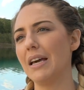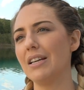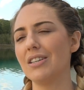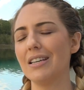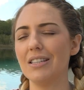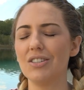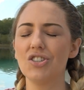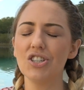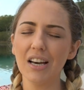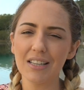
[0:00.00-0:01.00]
beach is
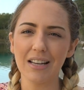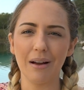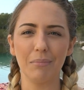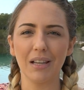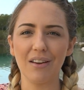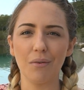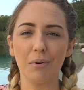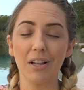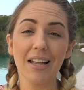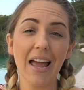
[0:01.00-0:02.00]
just
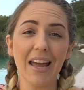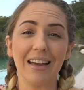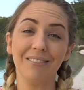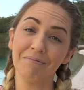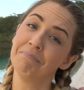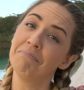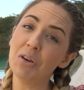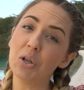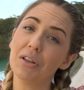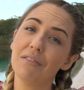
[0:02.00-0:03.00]
unbelievable. And hey,
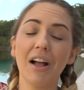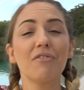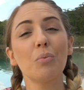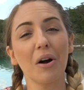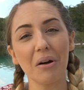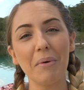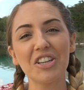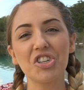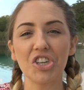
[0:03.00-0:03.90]
you don't even have to worry about